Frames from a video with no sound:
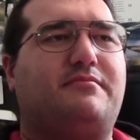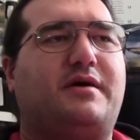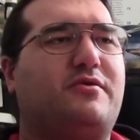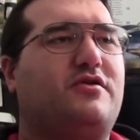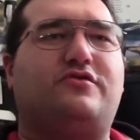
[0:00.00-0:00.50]

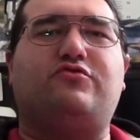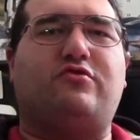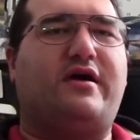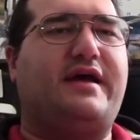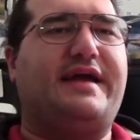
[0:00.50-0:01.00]
I'm going to
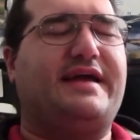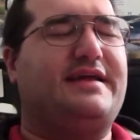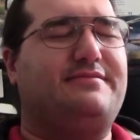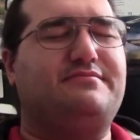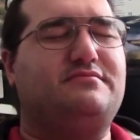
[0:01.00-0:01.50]
try
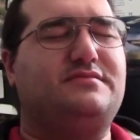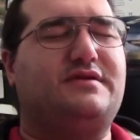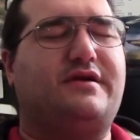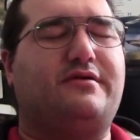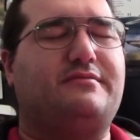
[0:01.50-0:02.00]
and
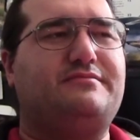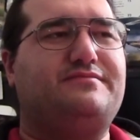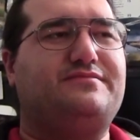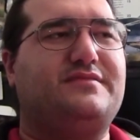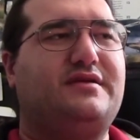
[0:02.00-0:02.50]

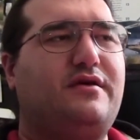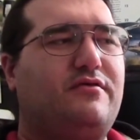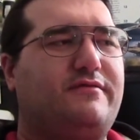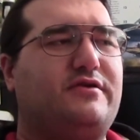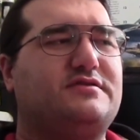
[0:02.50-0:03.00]

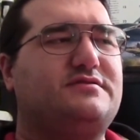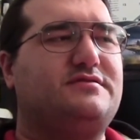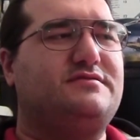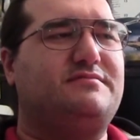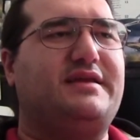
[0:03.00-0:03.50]
review as
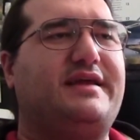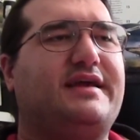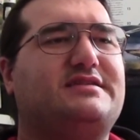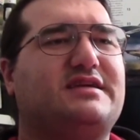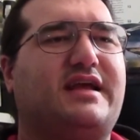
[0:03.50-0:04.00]
many
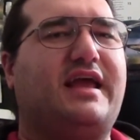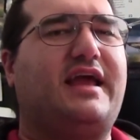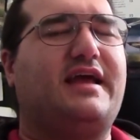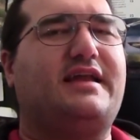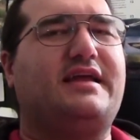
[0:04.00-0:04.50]
kits as I
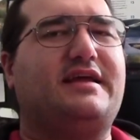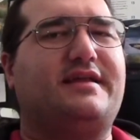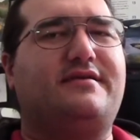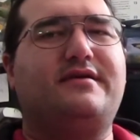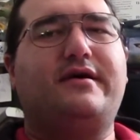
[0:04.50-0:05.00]
can and
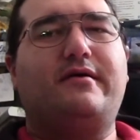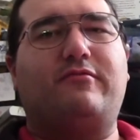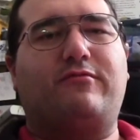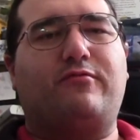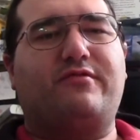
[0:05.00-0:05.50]

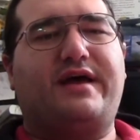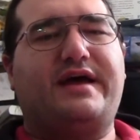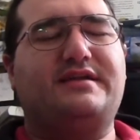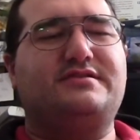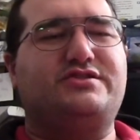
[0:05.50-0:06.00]
before
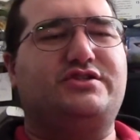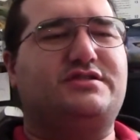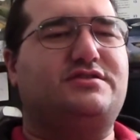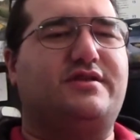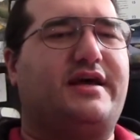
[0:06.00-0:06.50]
that,
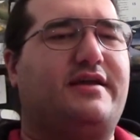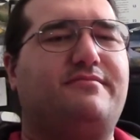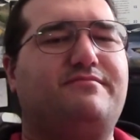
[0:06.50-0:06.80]
just so that